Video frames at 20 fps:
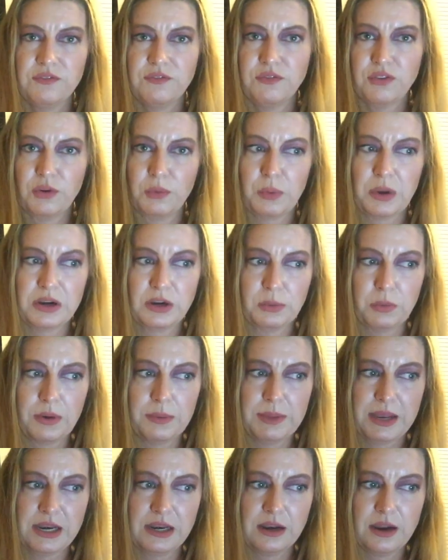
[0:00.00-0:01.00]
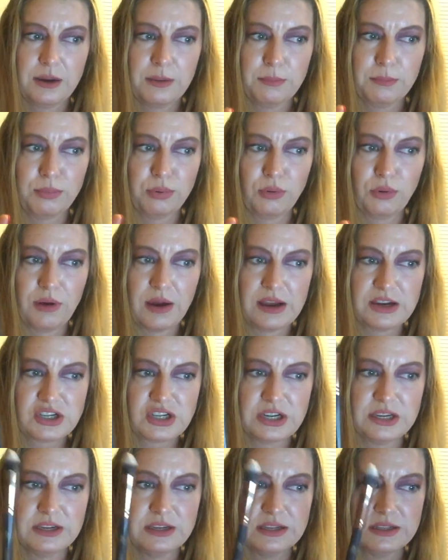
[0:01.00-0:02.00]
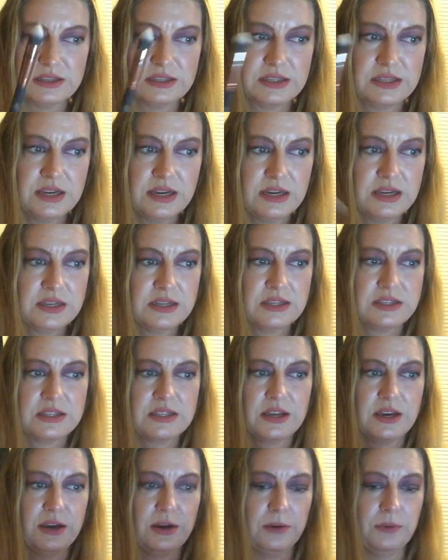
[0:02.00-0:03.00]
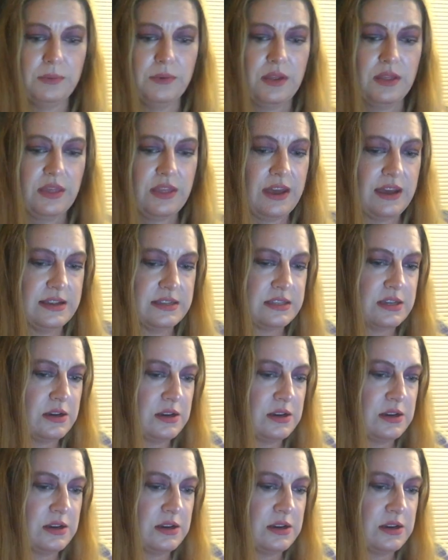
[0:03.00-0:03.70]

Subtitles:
for Wonder Woman brushes, so that is